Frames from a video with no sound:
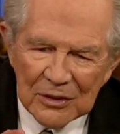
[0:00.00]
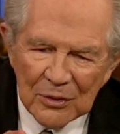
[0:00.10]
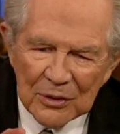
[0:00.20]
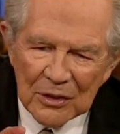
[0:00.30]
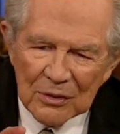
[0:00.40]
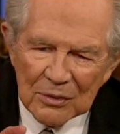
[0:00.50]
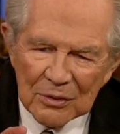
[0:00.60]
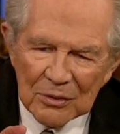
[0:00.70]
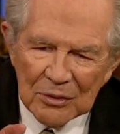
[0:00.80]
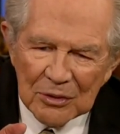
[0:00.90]
when you
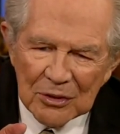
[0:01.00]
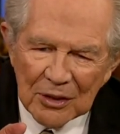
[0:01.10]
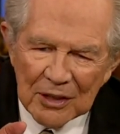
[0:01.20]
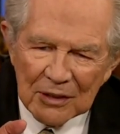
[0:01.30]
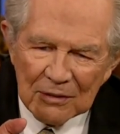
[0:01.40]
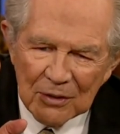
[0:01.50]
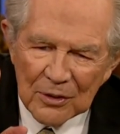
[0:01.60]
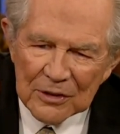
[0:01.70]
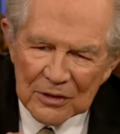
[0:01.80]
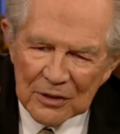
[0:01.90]
you'll hear a
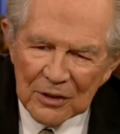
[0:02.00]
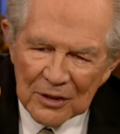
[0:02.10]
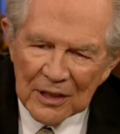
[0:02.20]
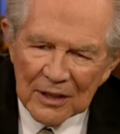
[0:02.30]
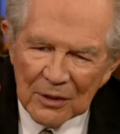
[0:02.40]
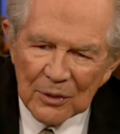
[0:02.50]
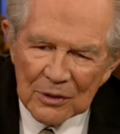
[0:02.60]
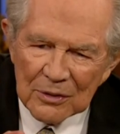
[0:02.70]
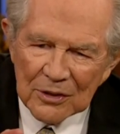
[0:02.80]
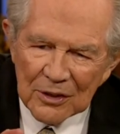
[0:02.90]
voice in your ear when
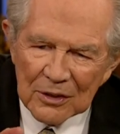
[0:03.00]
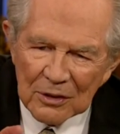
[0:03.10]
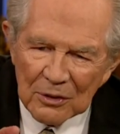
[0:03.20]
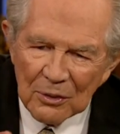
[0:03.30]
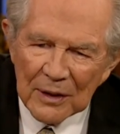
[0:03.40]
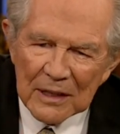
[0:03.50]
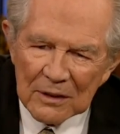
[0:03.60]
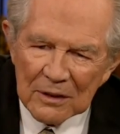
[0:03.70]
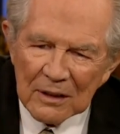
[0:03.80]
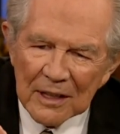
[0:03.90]
you turn to the right
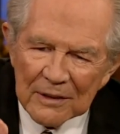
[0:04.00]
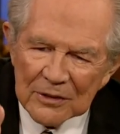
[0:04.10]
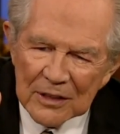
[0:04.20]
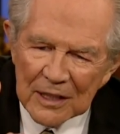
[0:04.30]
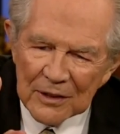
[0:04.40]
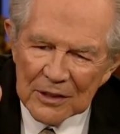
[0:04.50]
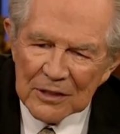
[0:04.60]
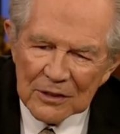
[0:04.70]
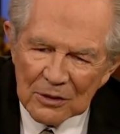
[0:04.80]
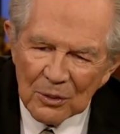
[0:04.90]
or the left saying, "This
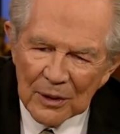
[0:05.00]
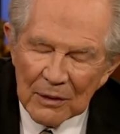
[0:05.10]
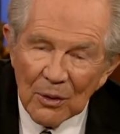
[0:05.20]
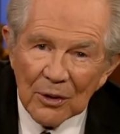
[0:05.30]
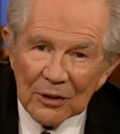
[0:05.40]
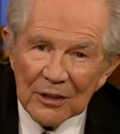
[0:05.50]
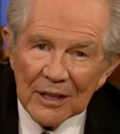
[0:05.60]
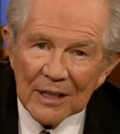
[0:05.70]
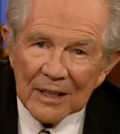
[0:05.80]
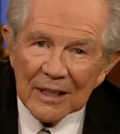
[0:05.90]
is the way, walk ye
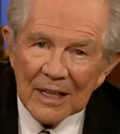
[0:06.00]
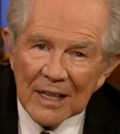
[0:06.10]
in it."